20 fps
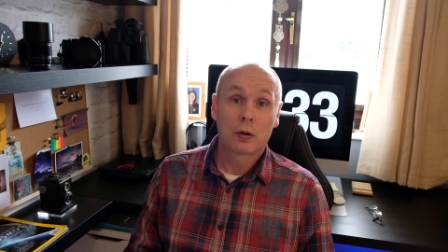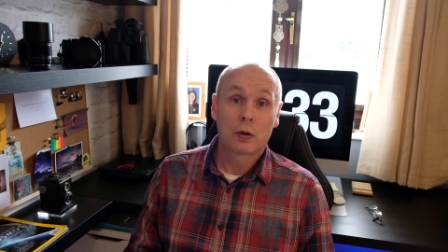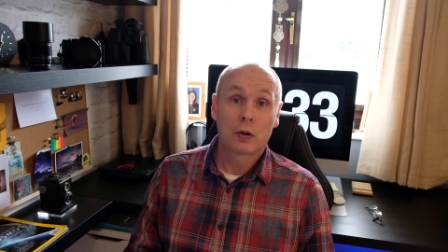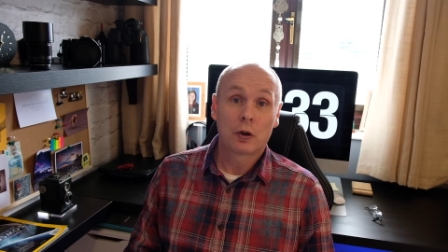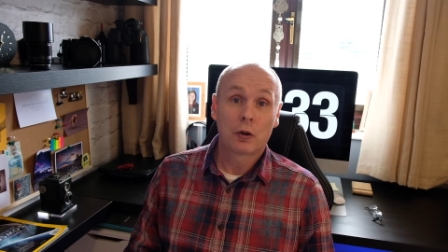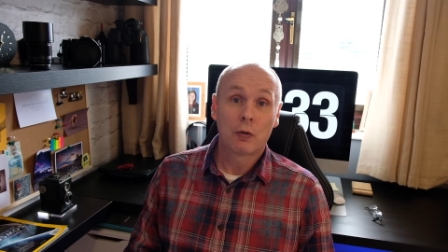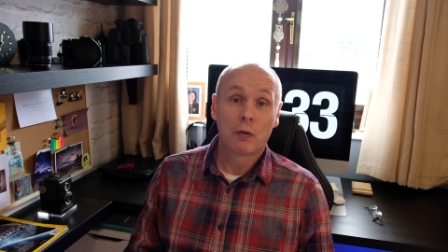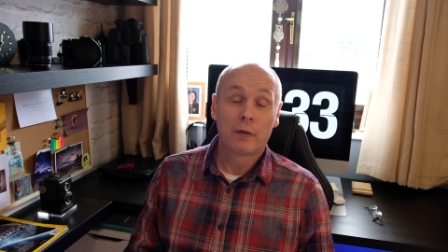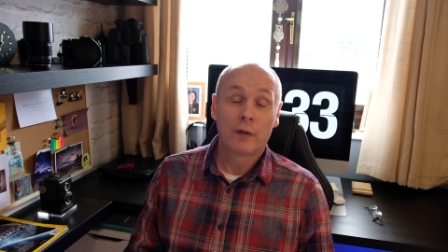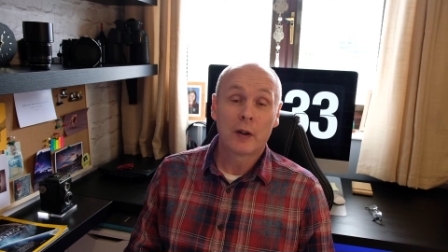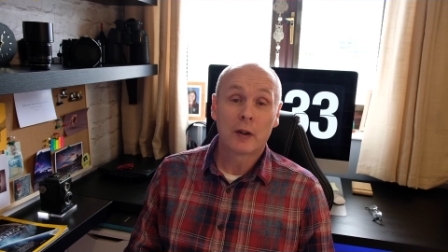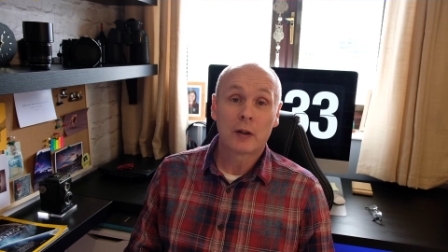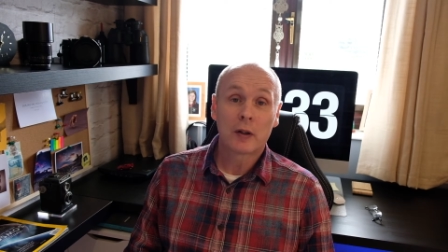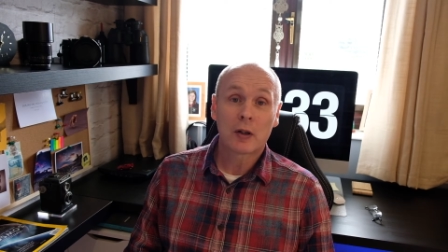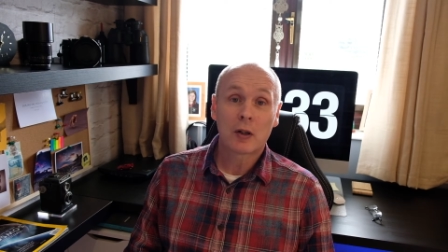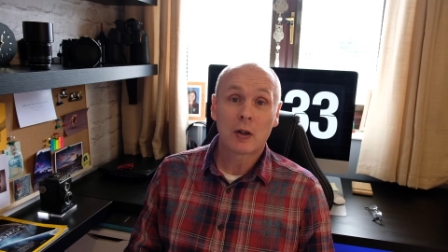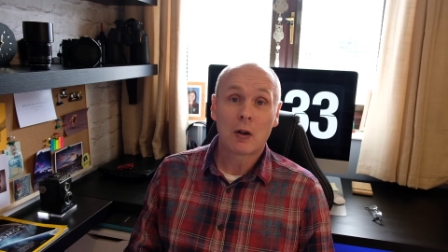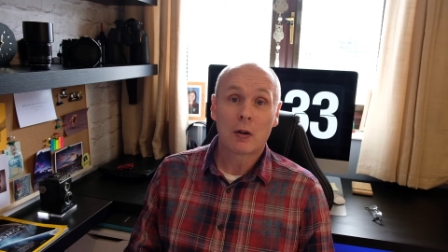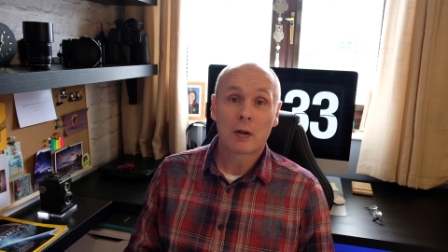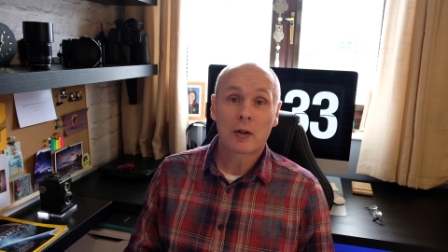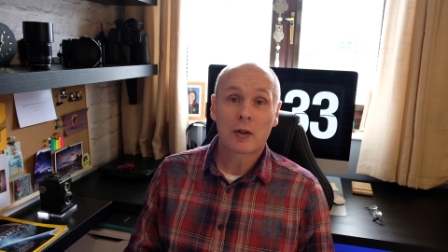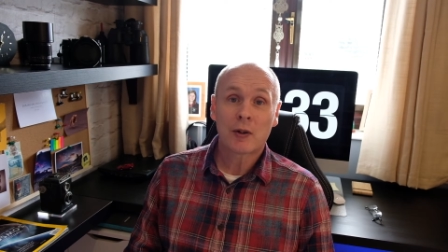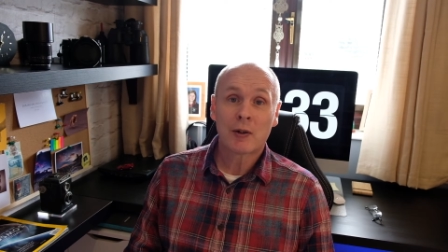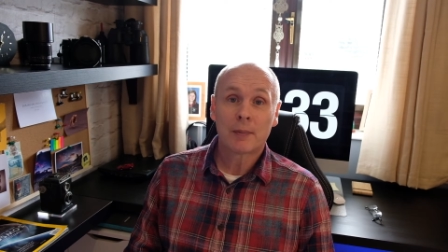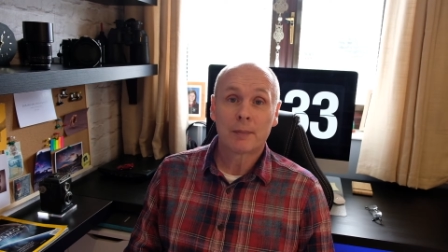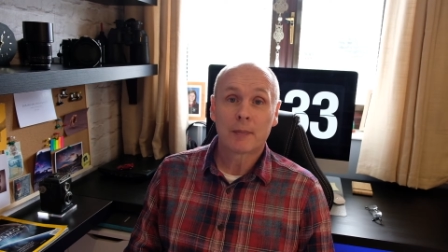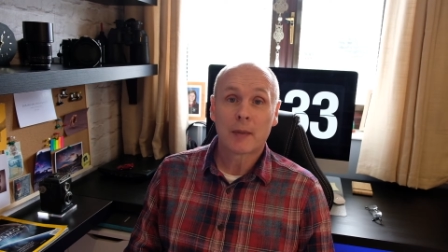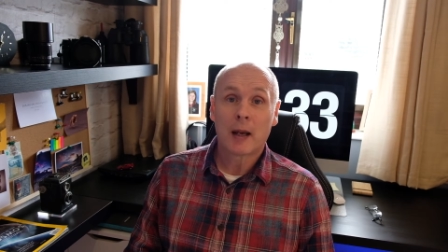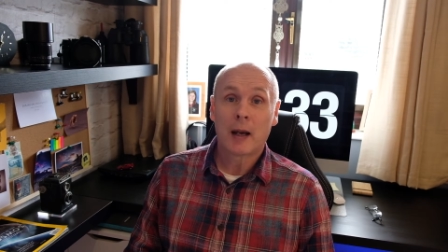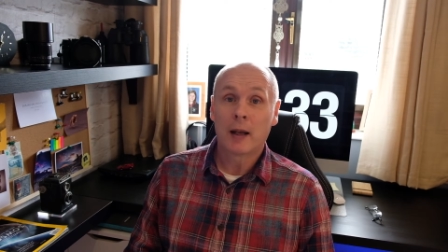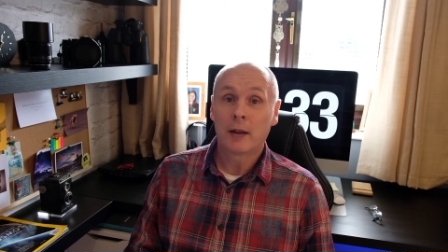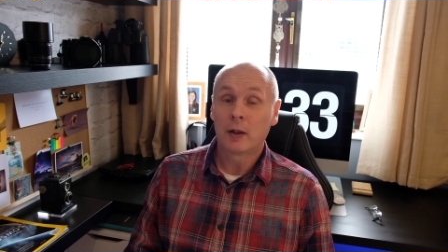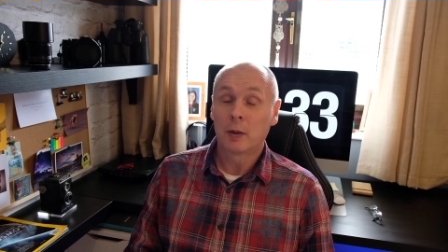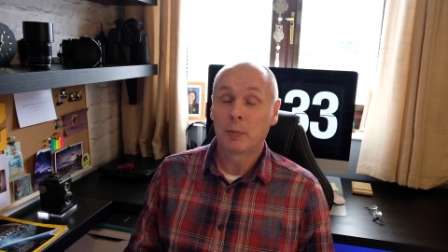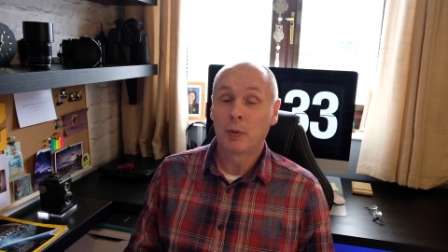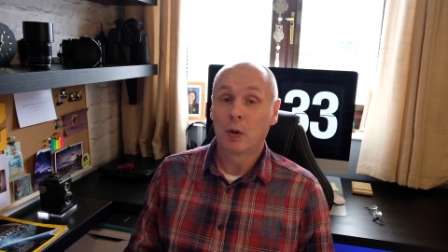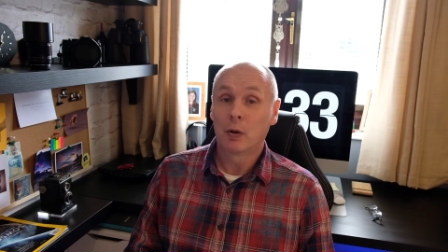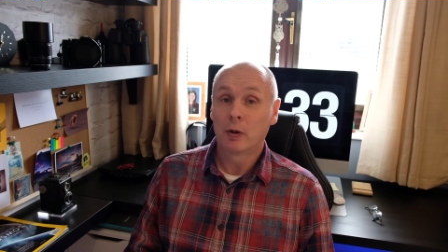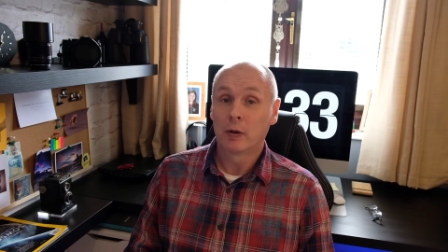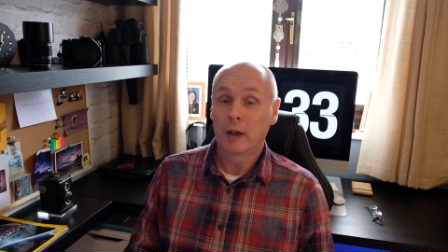two filter slots and a
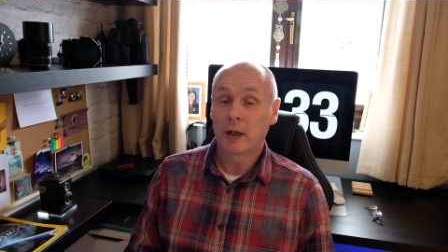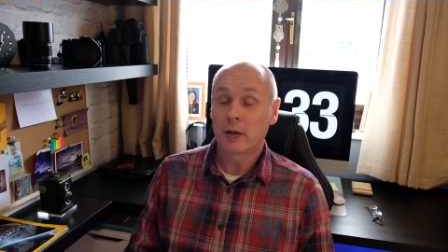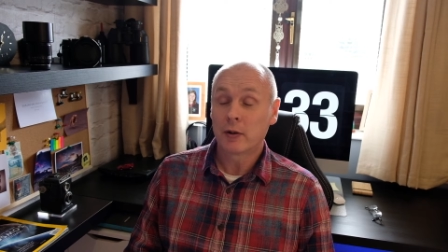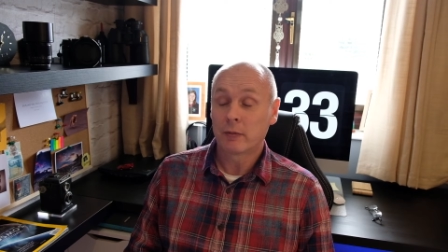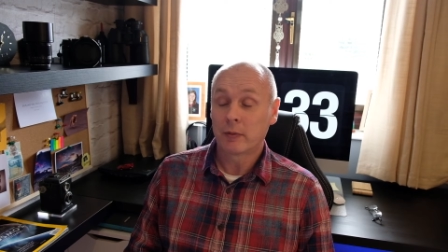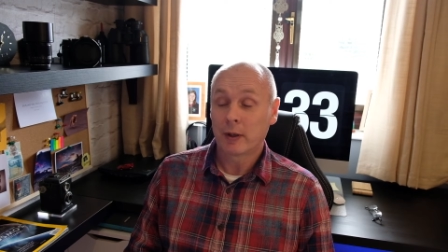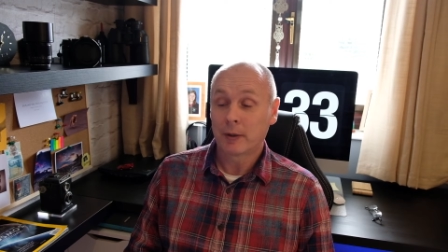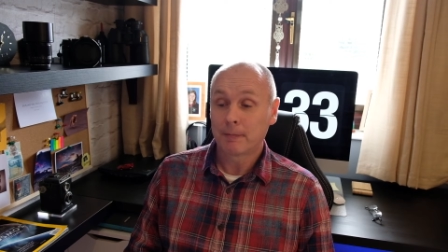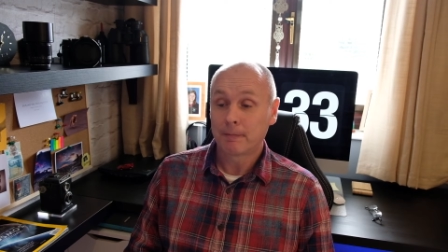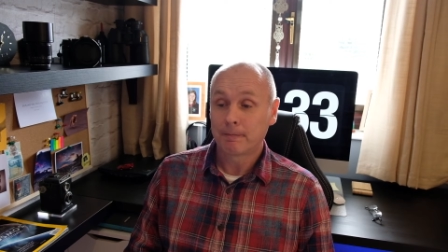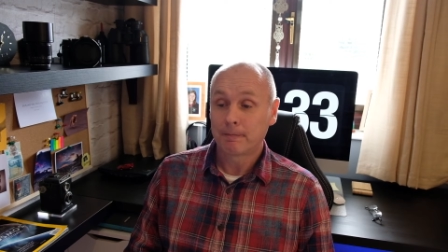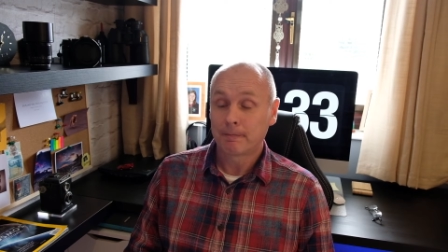polarizer ring.